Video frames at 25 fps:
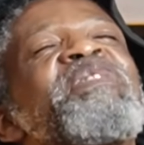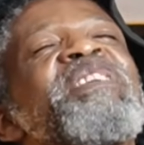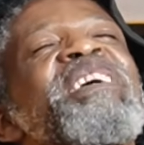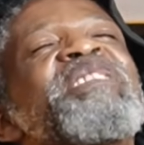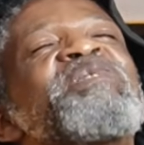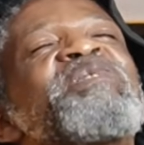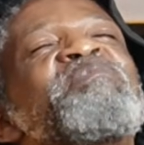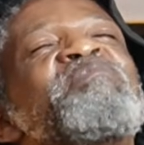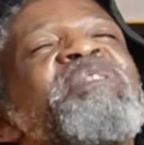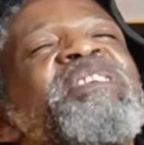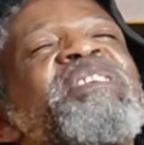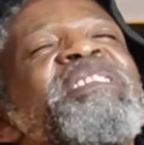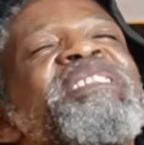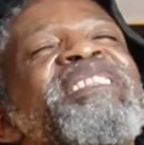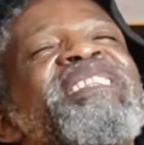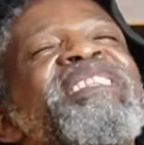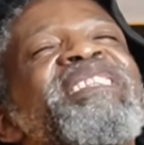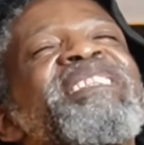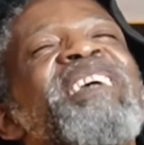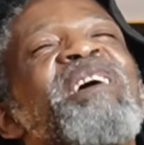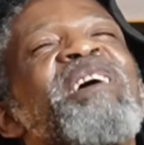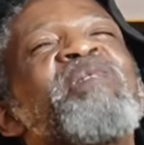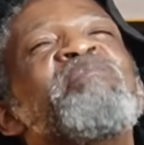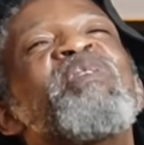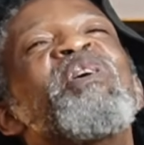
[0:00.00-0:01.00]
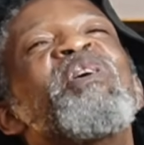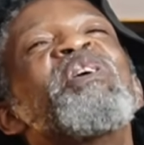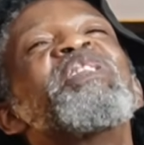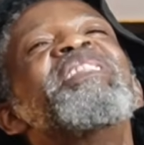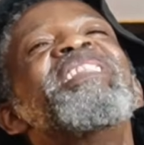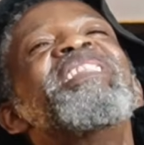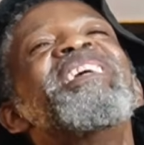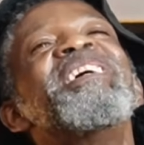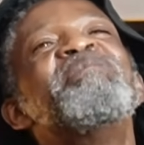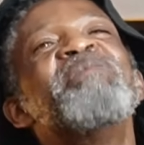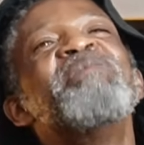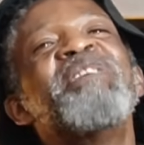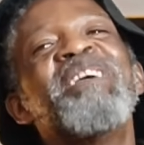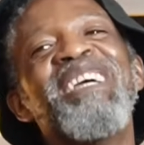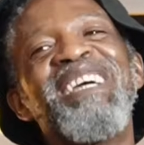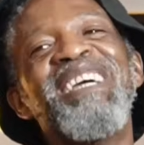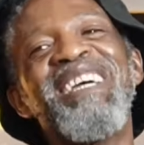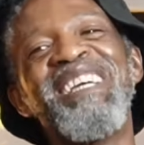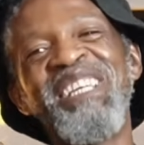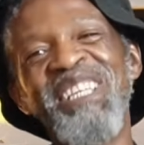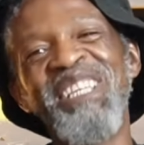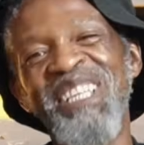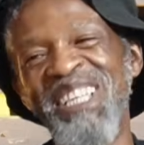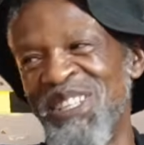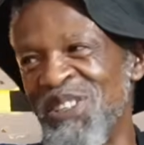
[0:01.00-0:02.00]
Thespis is upon them,
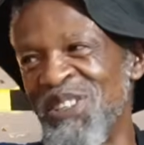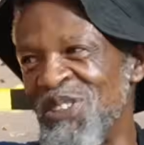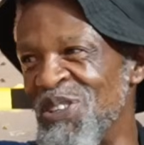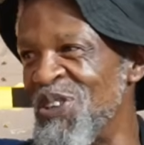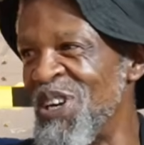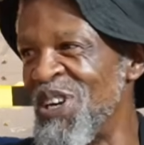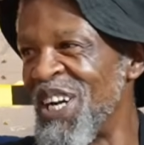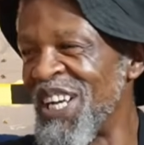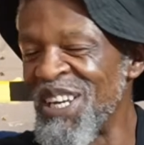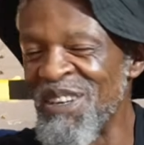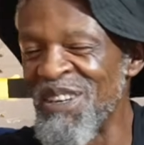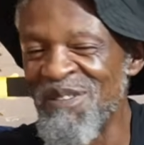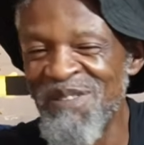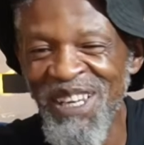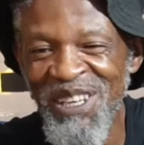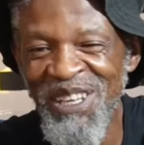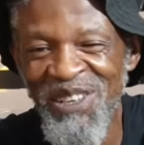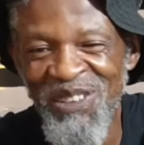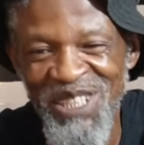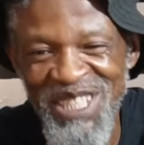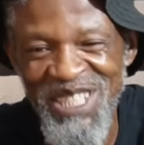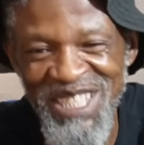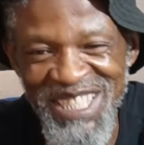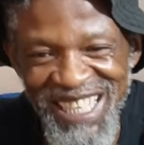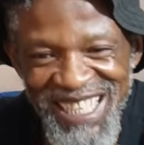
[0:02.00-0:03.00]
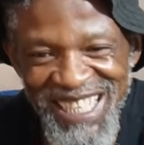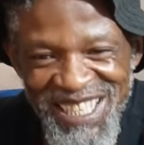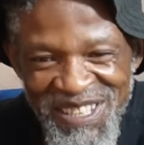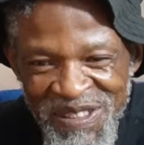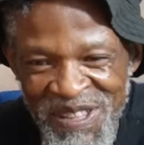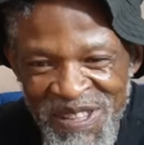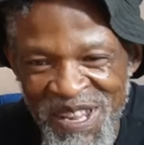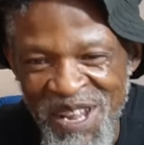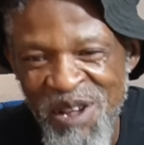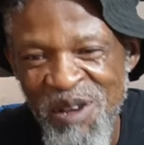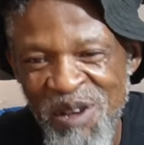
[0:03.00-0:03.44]
whatever nonsense.